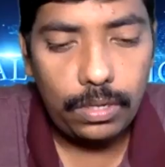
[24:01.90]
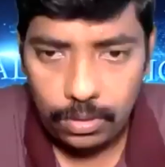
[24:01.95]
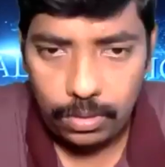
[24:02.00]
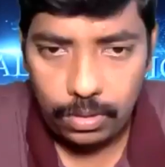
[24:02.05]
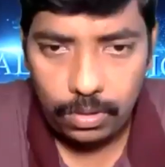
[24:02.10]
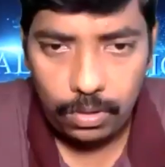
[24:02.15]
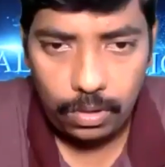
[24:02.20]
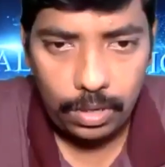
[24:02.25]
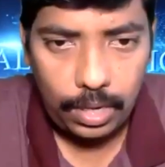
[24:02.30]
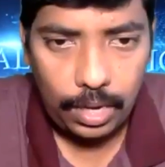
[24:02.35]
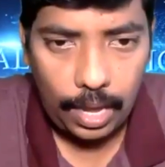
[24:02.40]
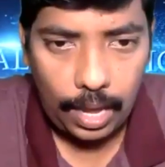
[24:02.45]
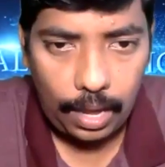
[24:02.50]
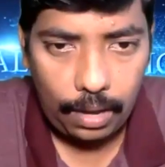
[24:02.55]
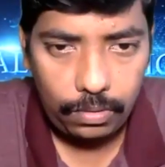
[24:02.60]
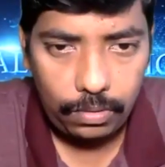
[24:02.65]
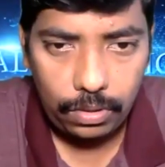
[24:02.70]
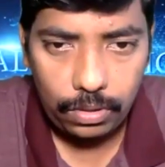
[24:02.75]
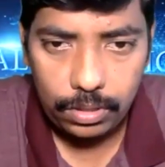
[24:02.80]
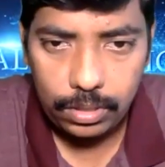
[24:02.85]
You don't
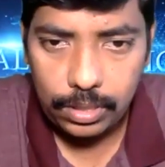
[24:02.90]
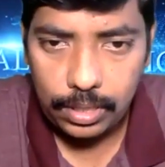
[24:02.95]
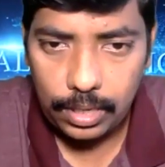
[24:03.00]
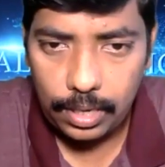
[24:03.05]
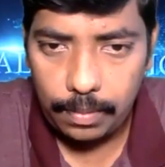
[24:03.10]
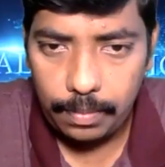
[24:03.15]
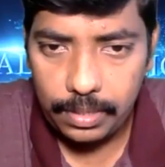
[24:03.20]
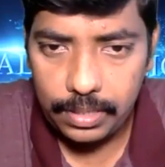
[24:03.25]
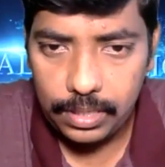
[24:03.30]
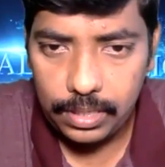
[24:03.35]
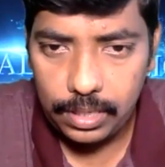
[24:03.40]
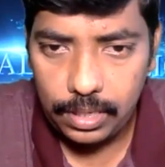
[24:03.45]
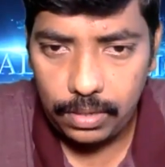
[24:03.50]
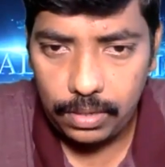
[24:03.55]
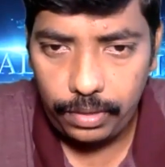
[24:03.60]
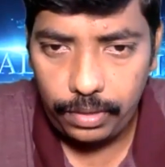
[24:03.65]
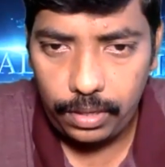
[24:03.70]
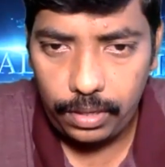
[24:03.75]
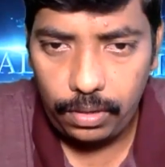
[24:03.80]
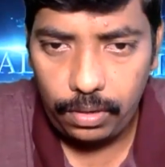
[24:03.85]
have those syllabus sheet
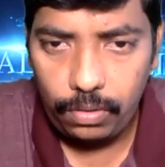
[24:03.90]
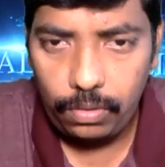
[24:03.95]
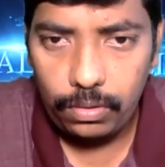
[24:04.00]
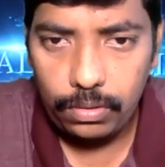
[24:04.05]
with you.